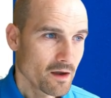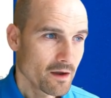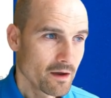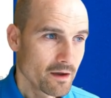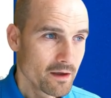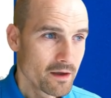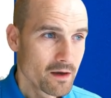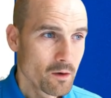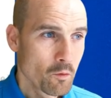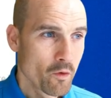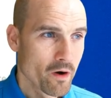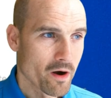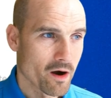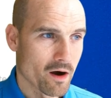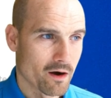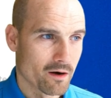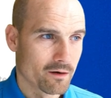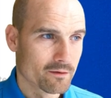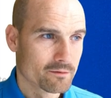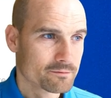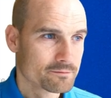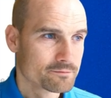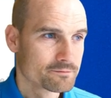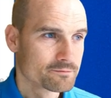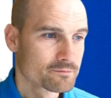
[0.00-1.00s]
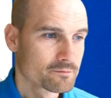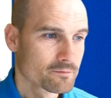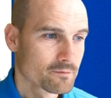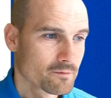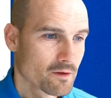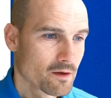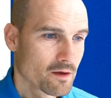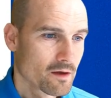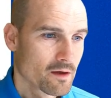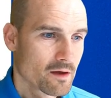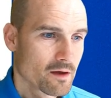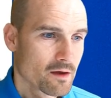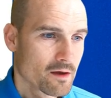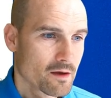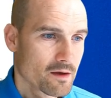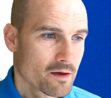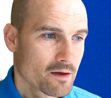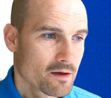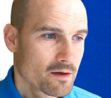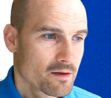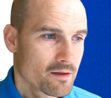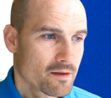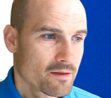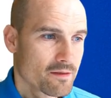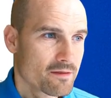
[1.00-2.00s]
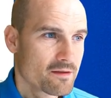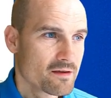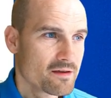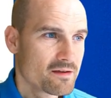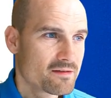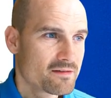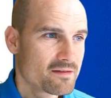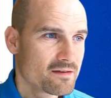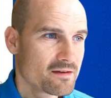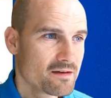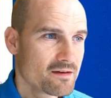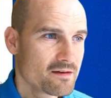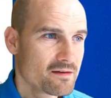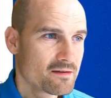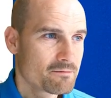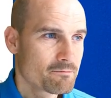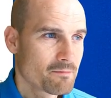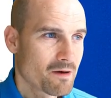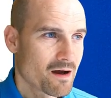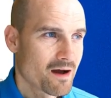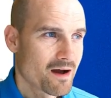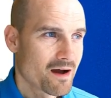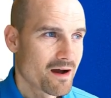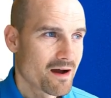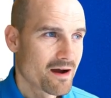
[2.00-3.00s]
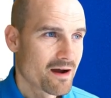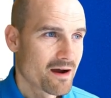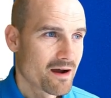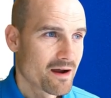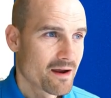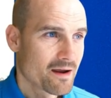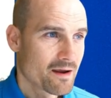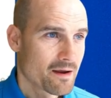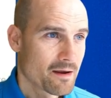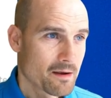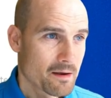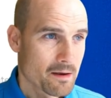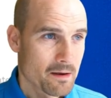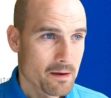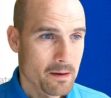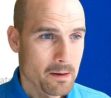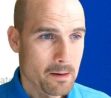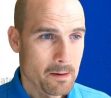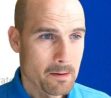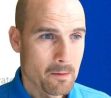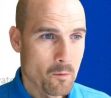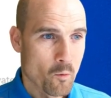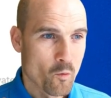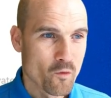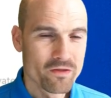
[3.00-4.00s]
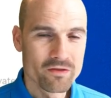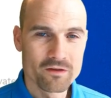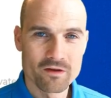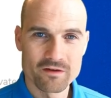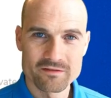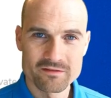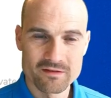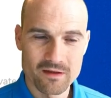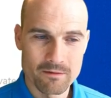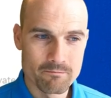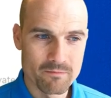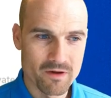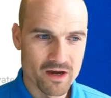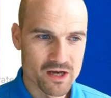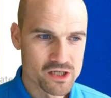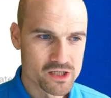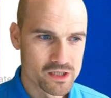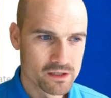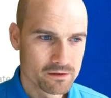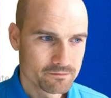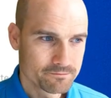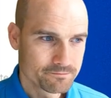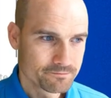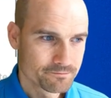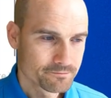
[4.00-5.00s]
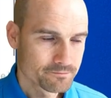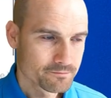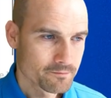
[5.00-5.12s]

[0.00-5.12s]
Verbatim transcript: here we are. This is my Windows ten machine.